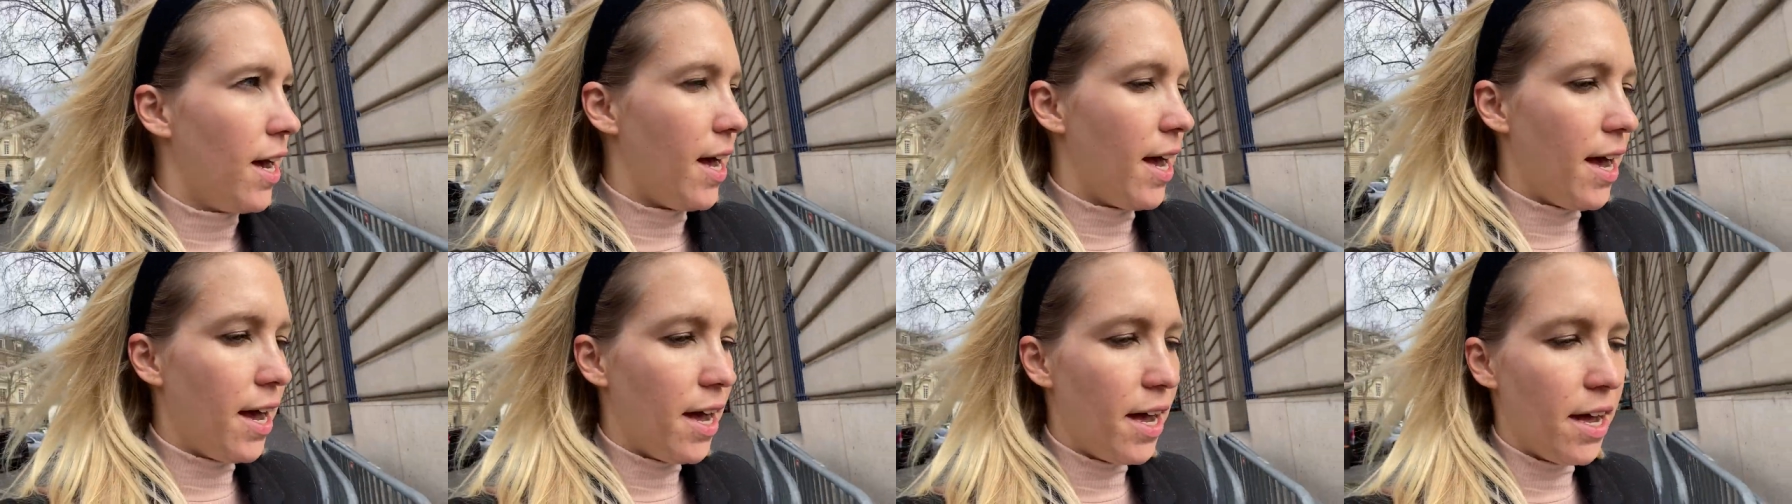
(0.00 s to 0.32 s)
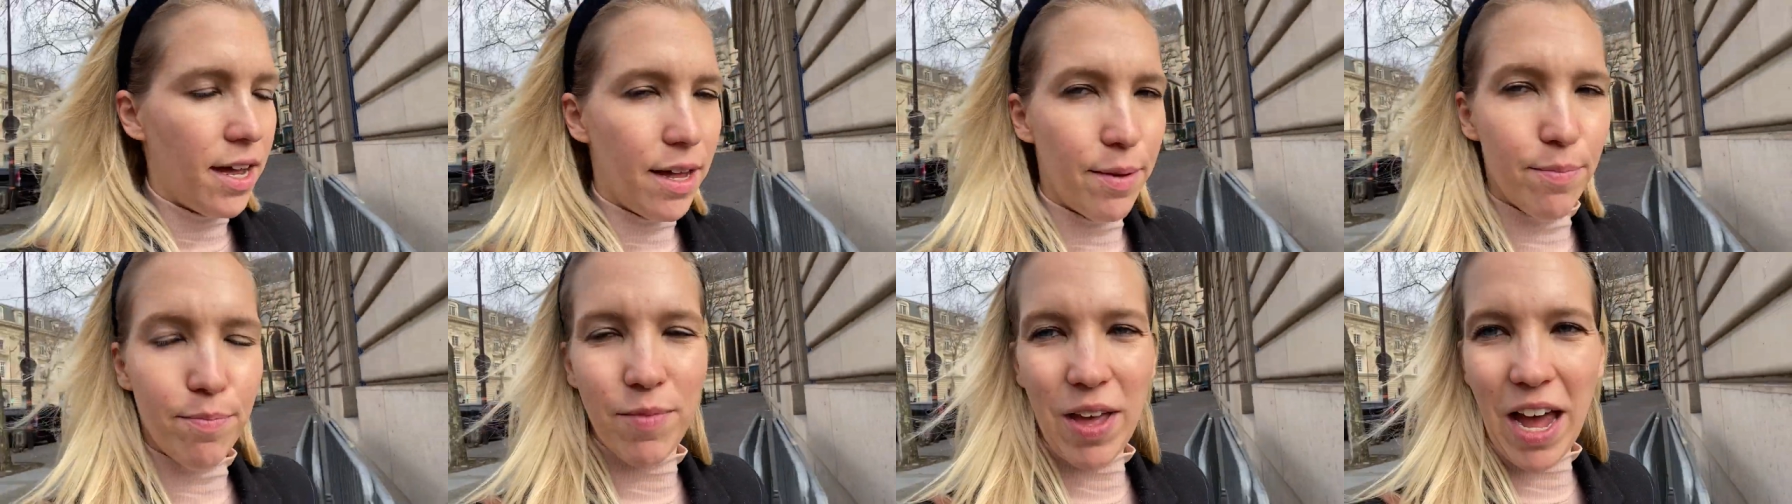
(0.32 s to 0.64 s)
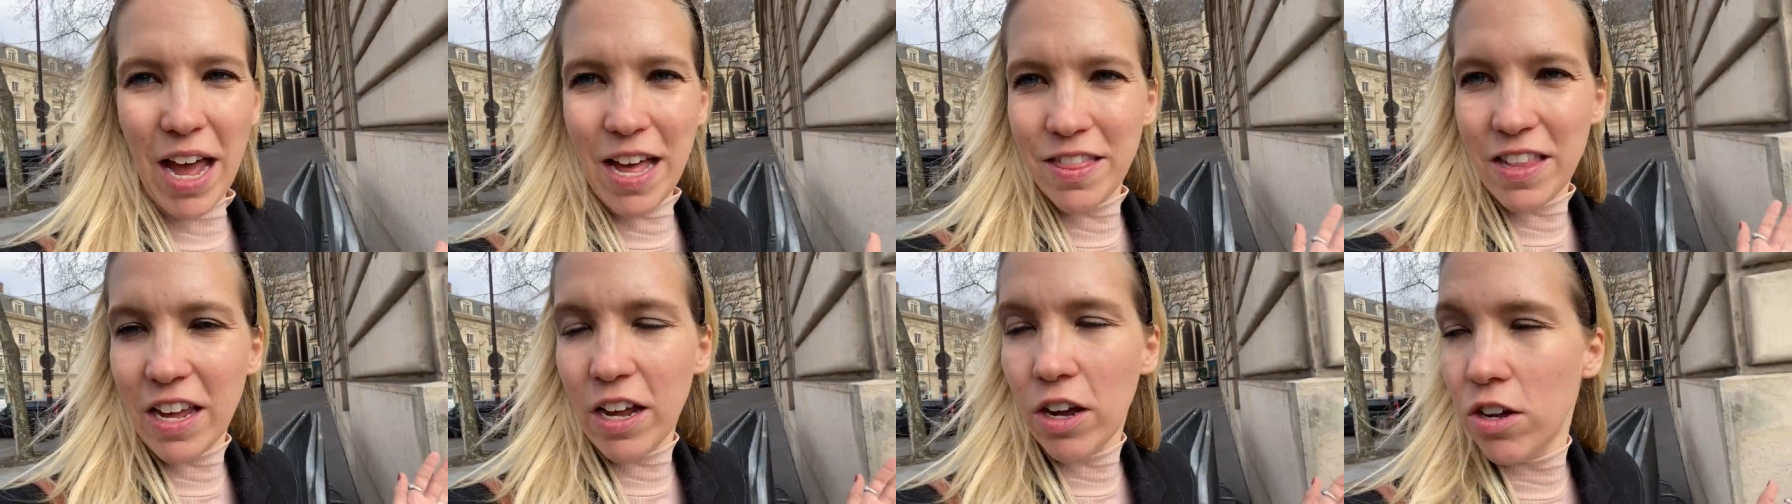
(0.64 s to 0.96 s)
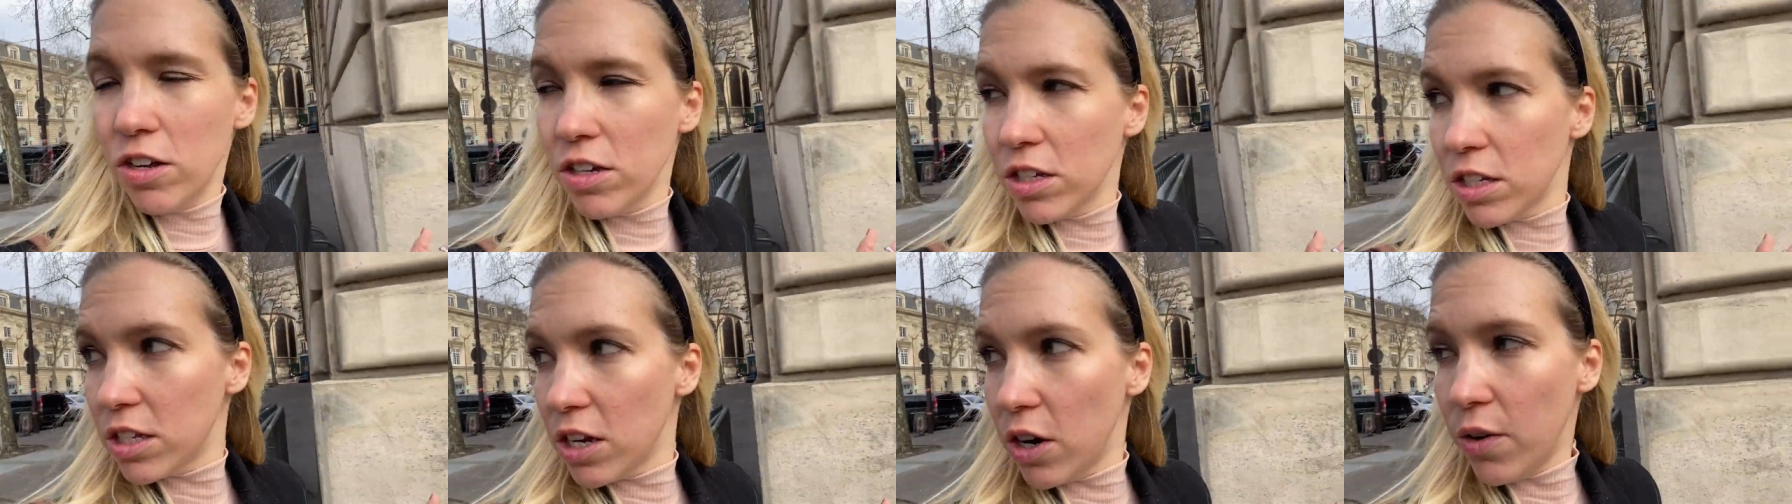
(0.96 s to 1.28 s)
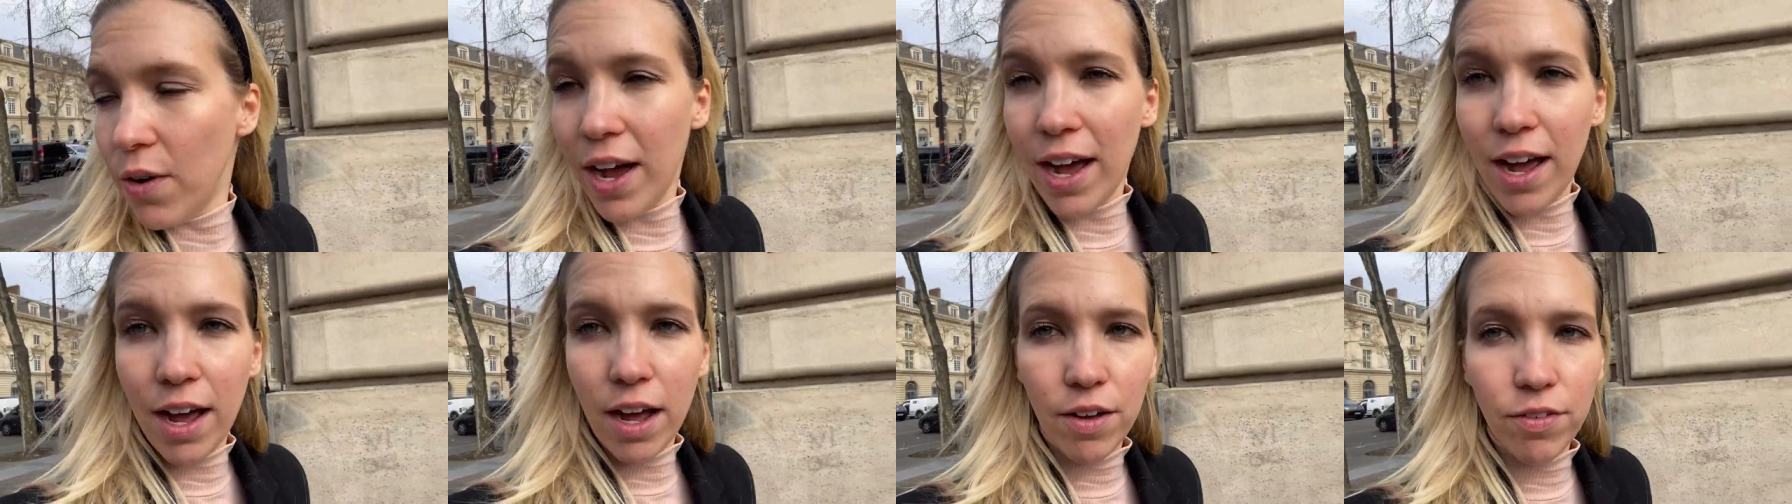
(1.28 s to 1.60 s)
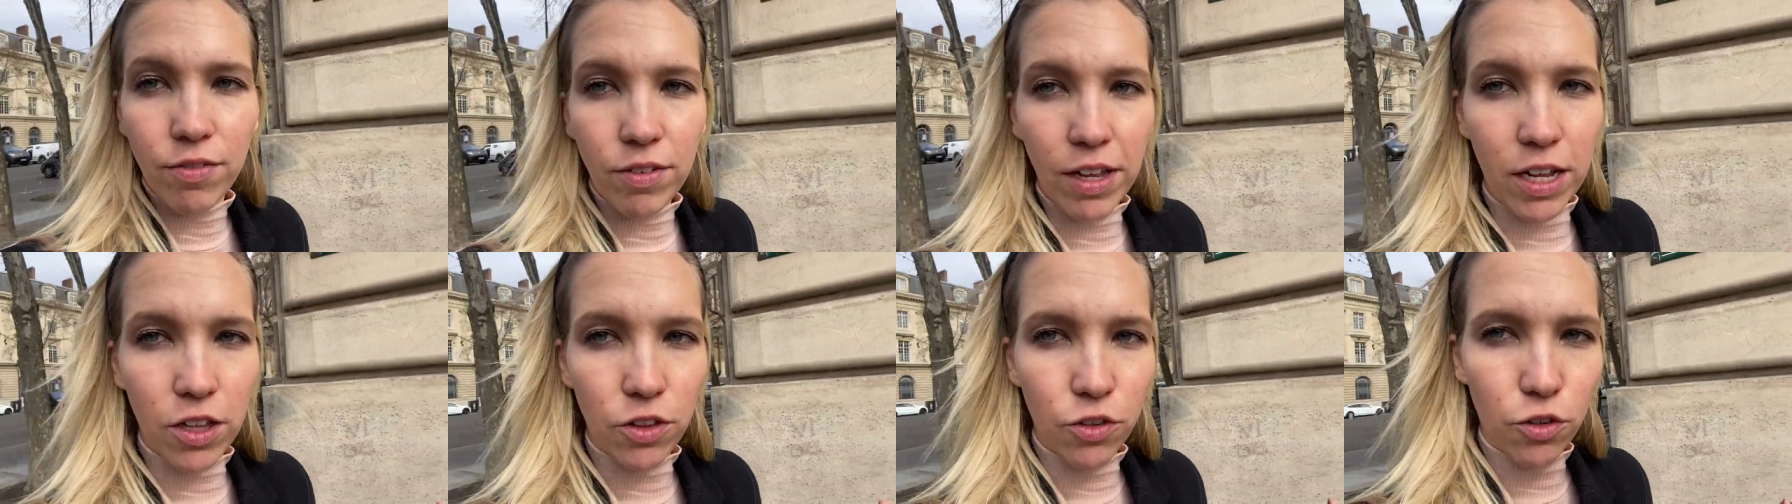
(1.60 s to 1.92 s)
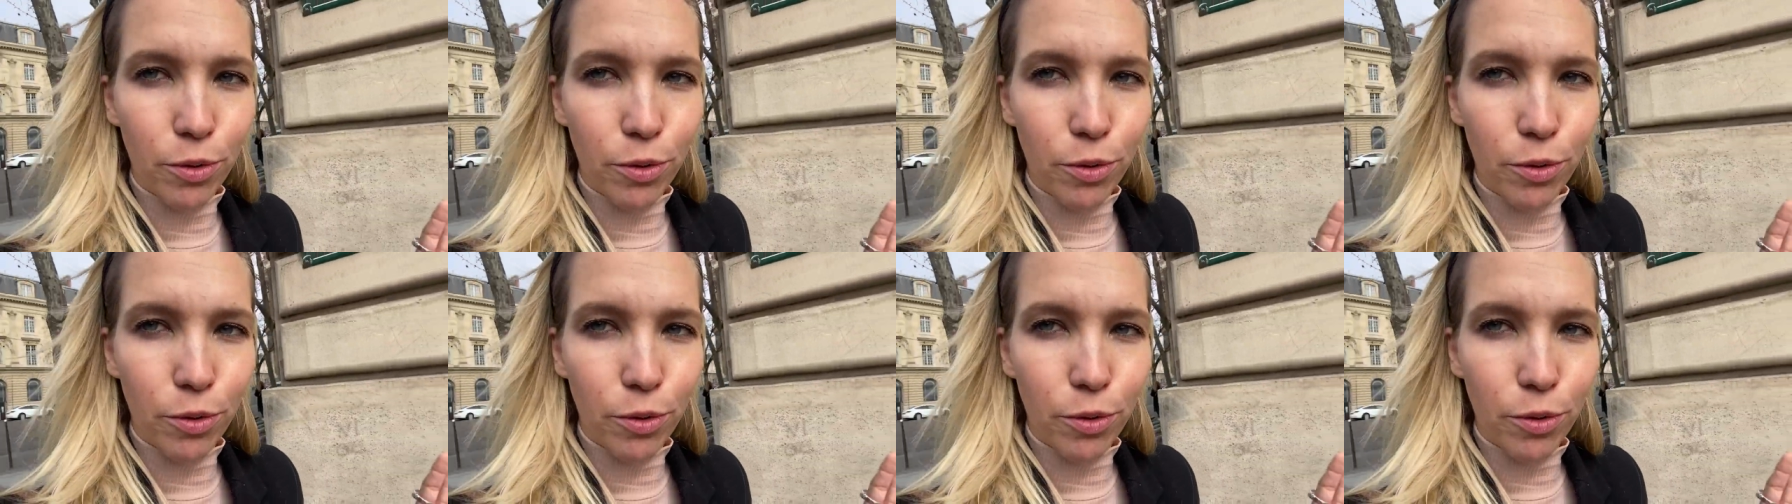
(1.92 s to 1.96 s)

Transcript: Um, and they also have like